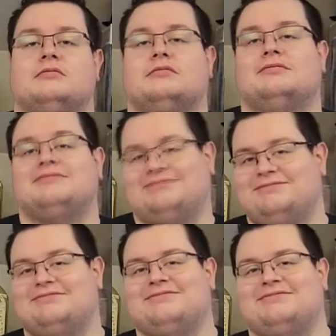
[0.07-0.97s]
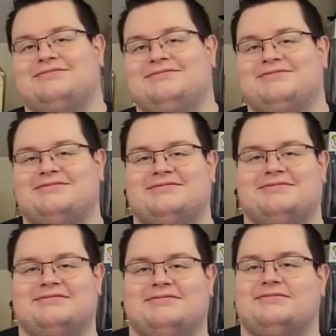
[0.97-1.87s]

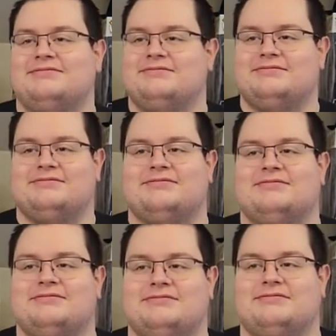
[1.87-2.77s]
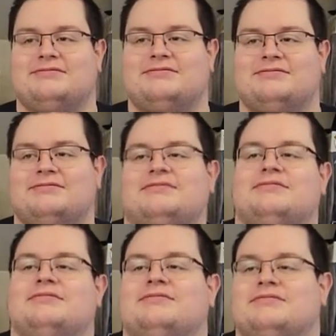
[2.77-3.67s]

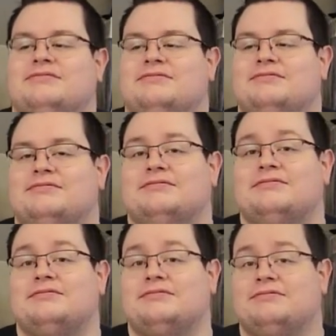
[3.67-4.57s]
The person shown says nothing.